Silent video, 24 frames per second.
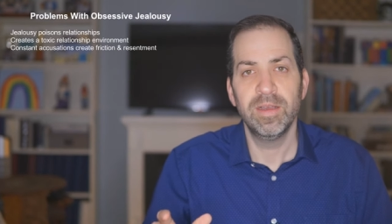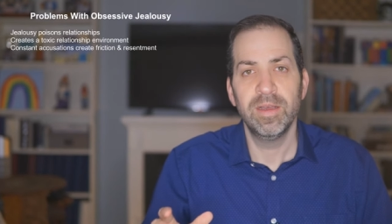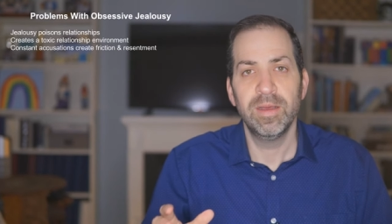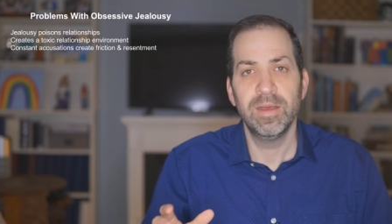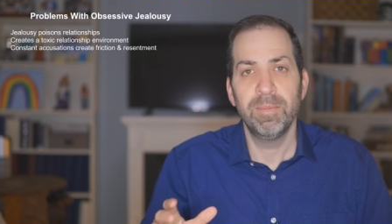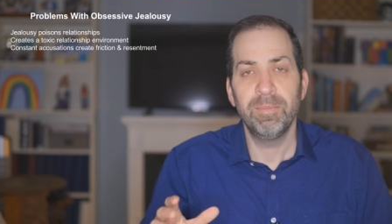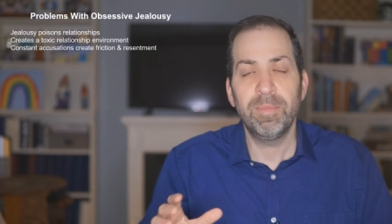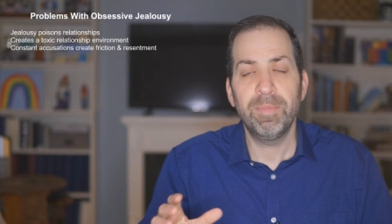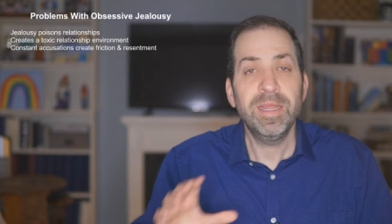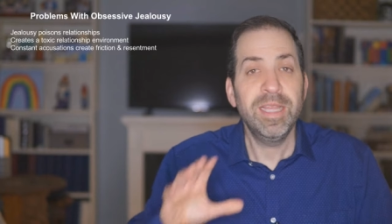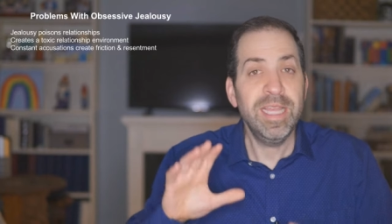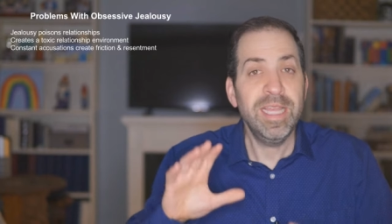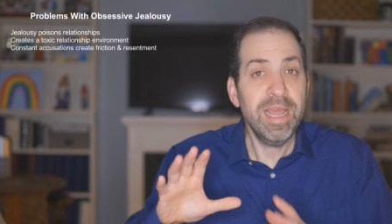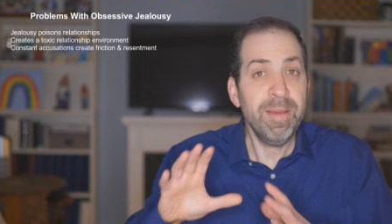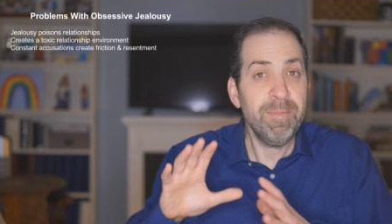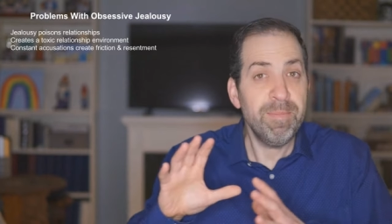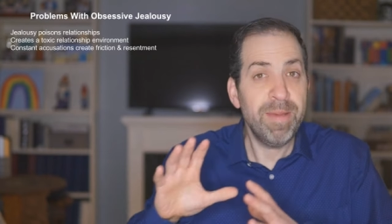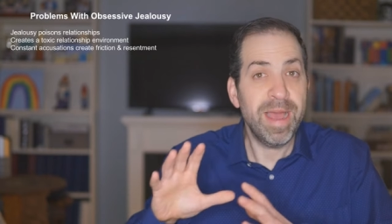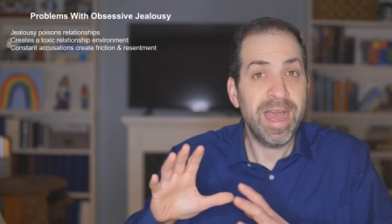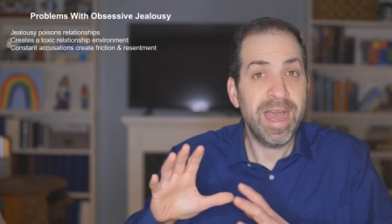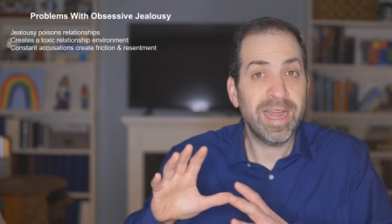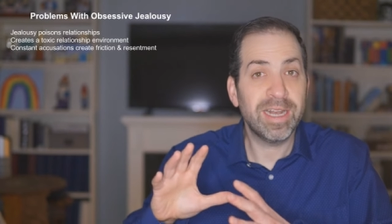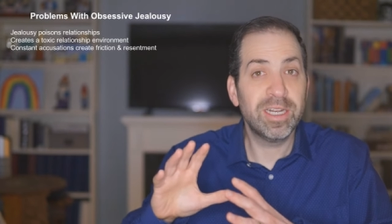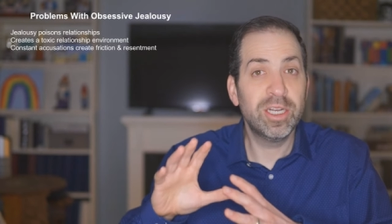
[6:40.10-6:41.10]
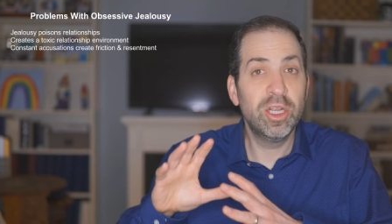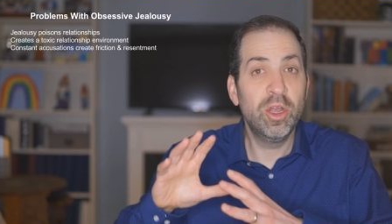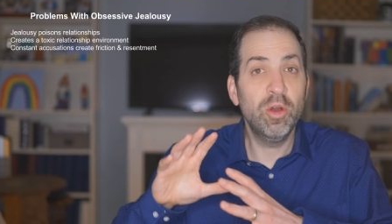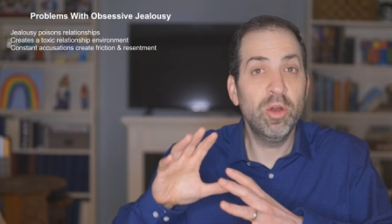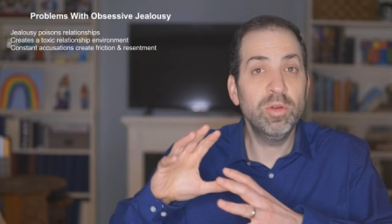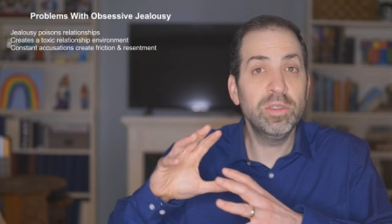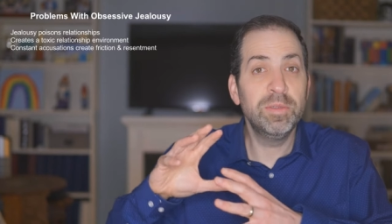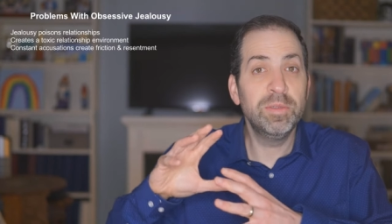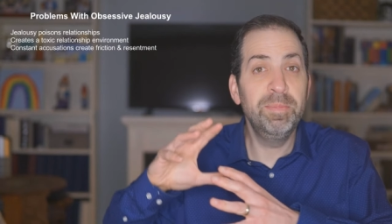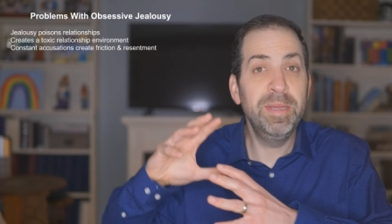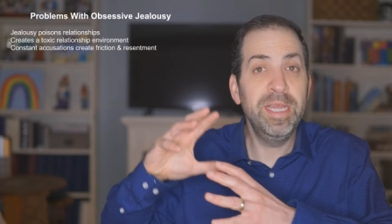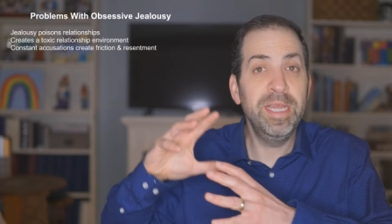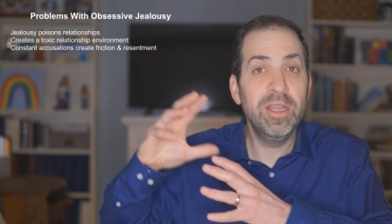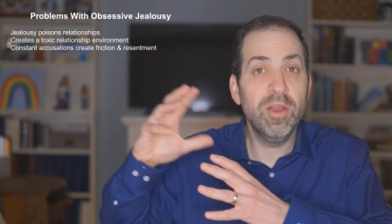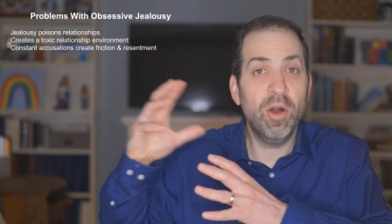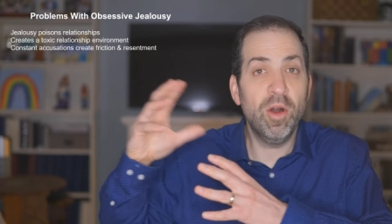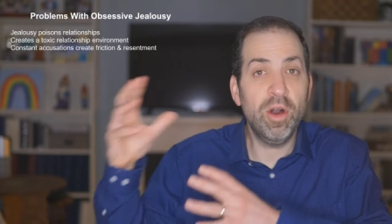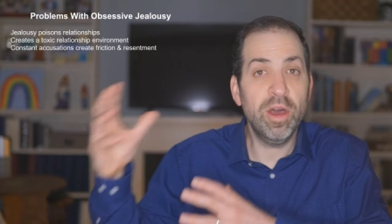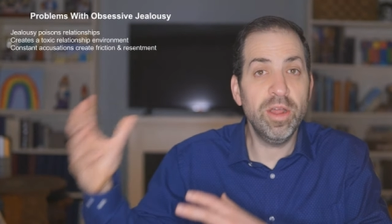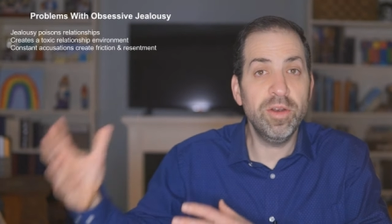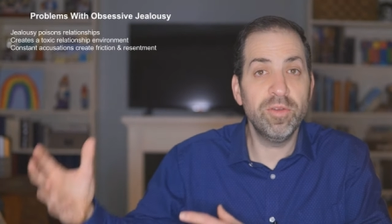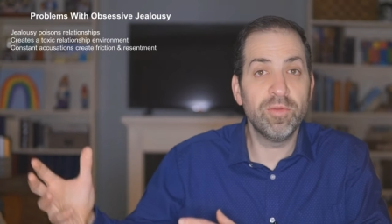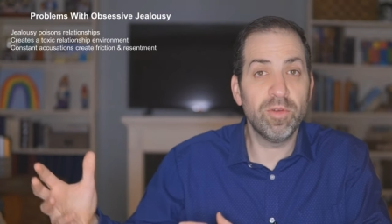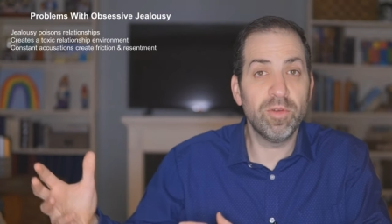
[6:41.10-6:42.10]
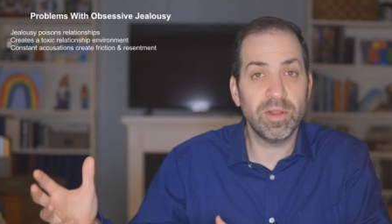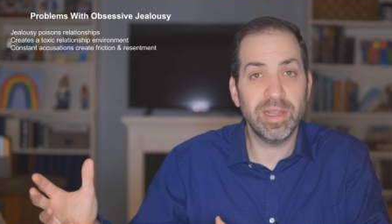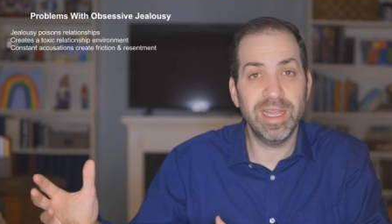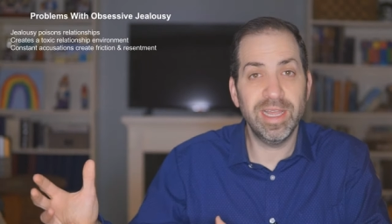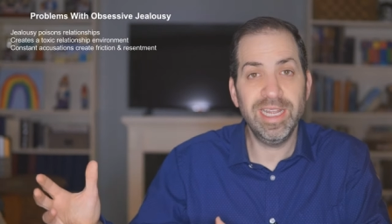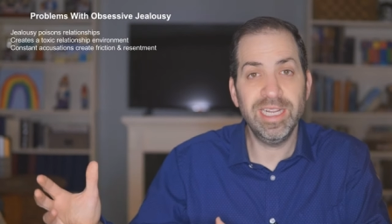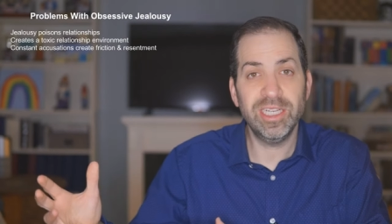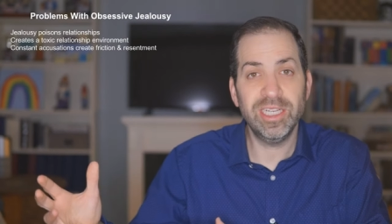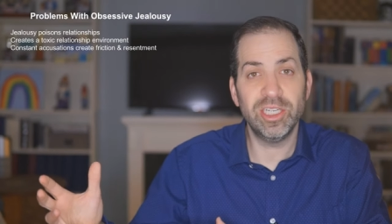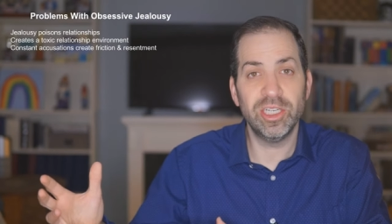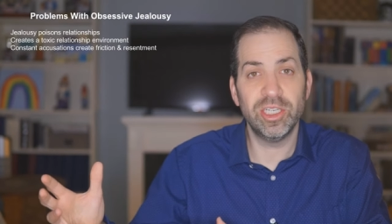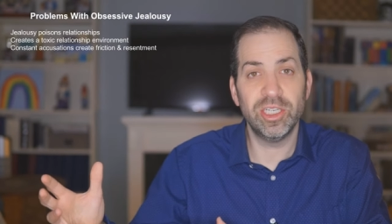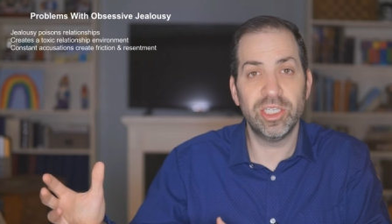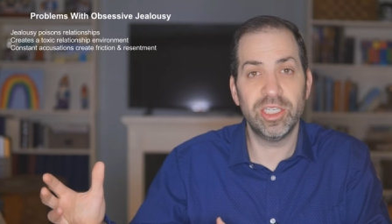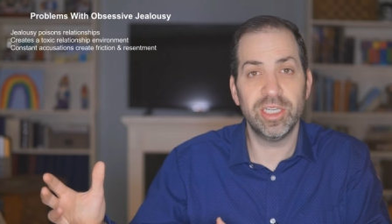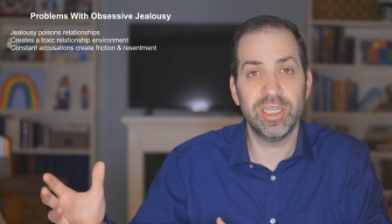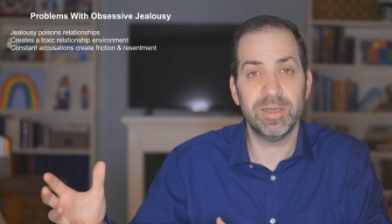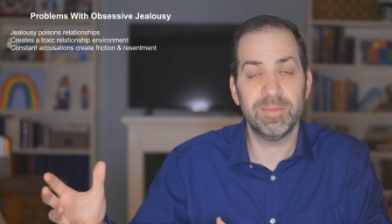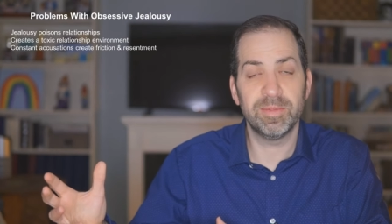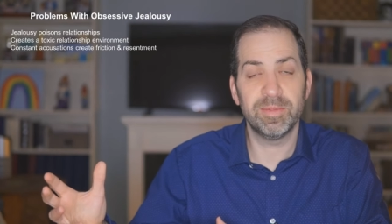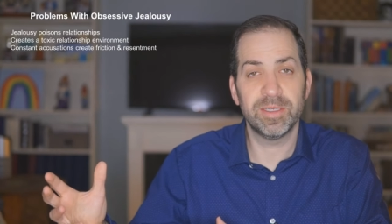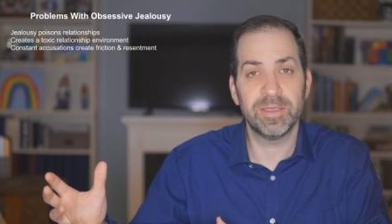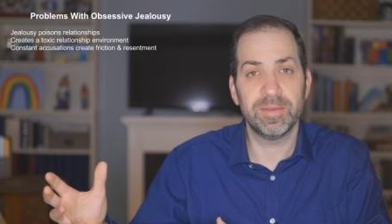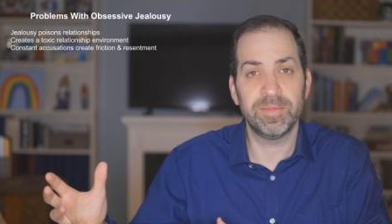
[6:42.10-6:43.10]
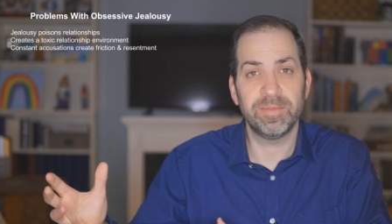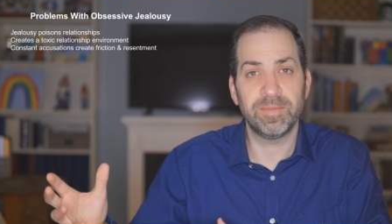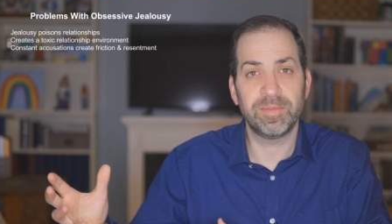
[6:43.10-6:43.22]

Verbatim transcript: But the impact goes beyond relationships.